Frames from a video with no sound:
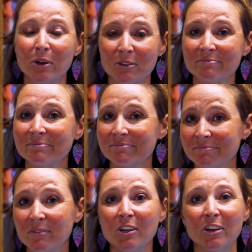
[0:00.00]
well,
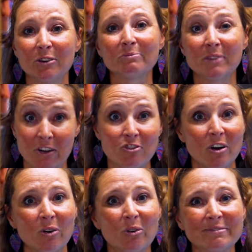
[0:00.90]
you know, like
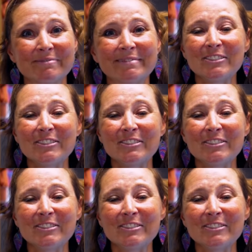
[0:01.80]
charcoal.